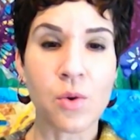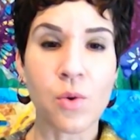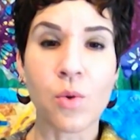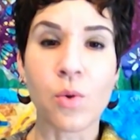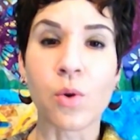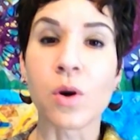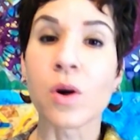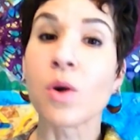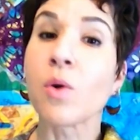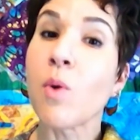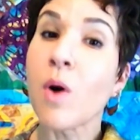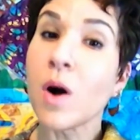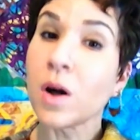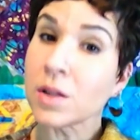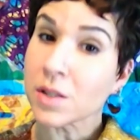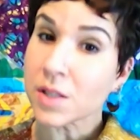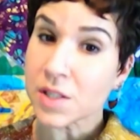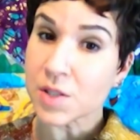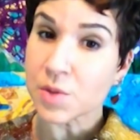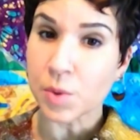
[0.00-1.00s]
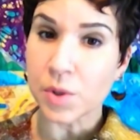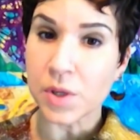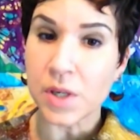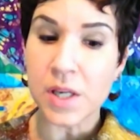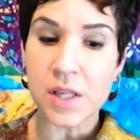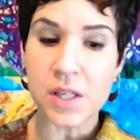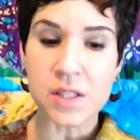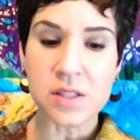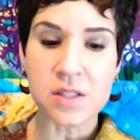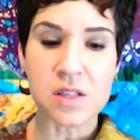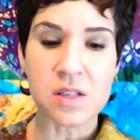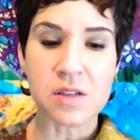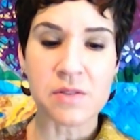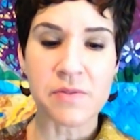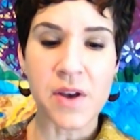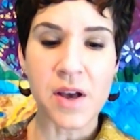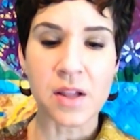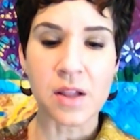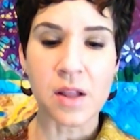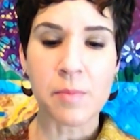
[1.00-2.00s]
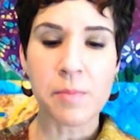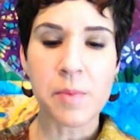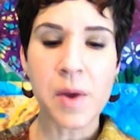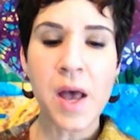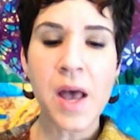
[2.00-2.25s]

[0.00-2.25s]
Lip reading: or qualities we're needing to develop